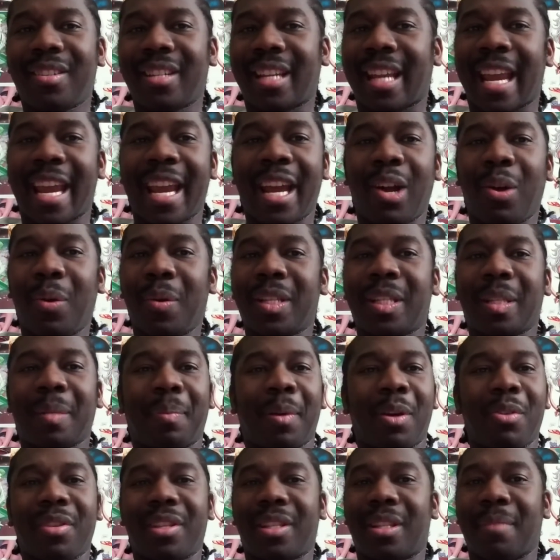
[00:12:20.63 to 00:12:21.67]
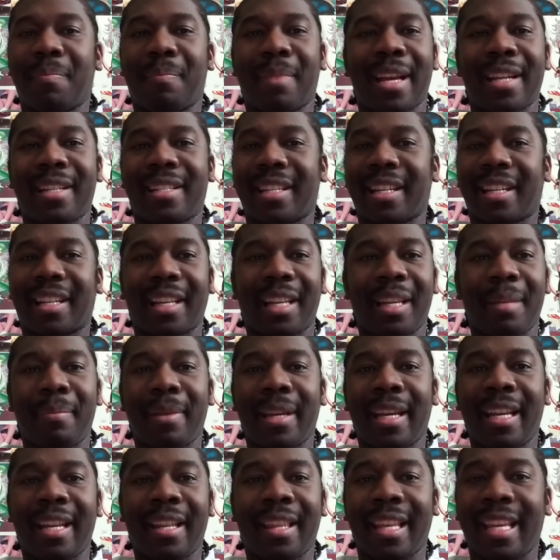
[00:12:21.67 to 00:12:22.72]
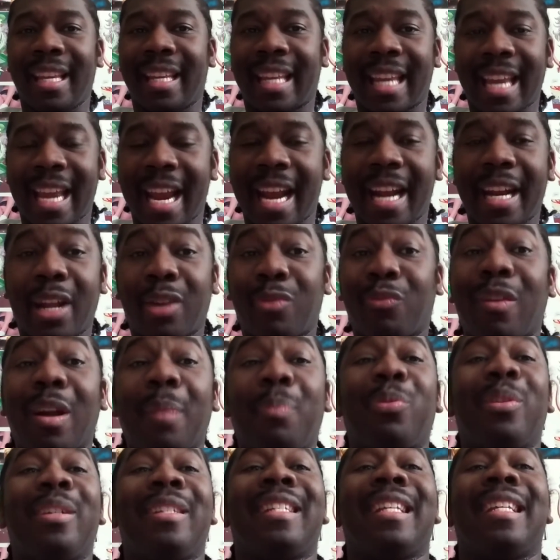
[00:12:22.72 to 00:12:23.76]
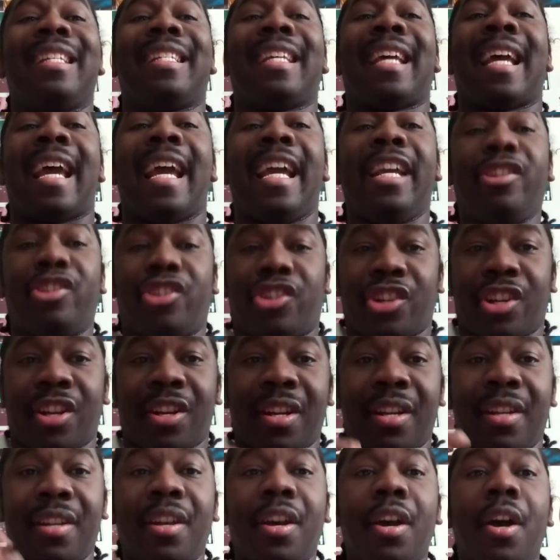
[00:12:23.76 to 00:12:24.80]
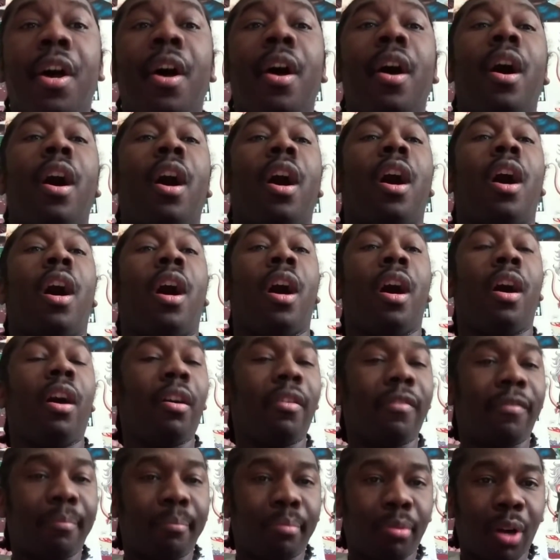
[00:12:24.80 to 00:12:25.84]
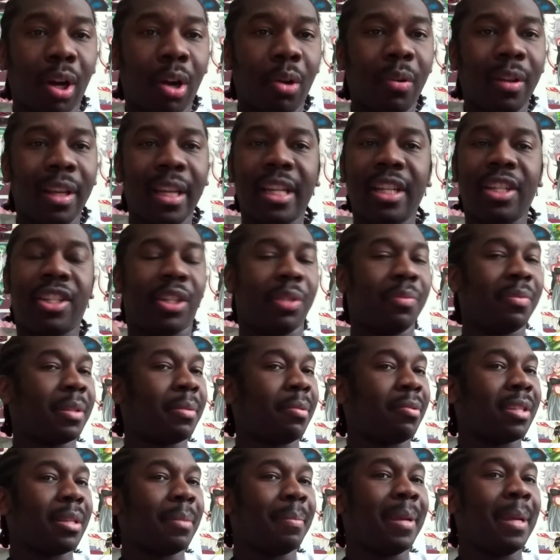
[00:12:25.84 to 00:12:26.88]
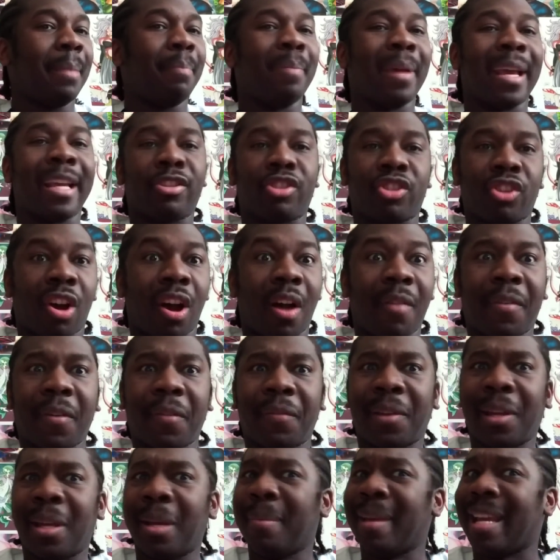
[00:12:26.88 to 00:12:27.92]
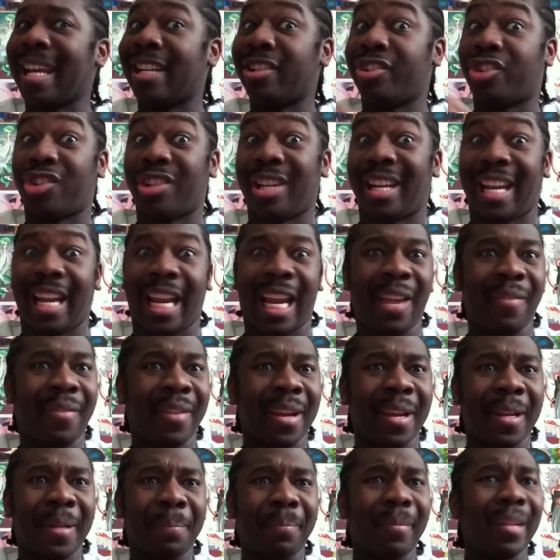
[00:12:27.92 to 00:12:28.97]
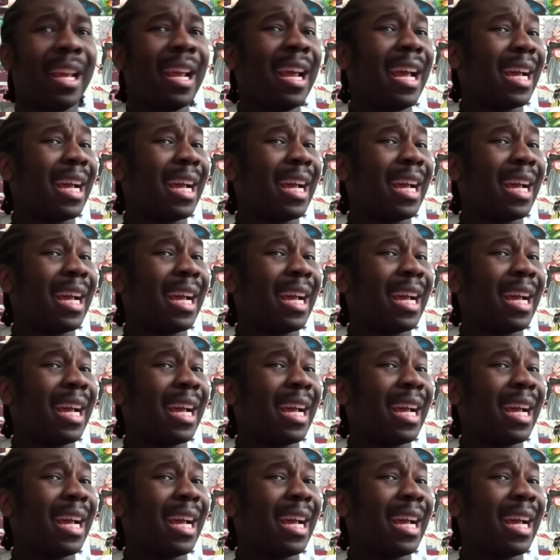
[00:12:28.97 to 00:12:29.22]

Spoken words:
Kale was supposed to basically be the canon representation of Broly. She was supposed to be based off of him, and she even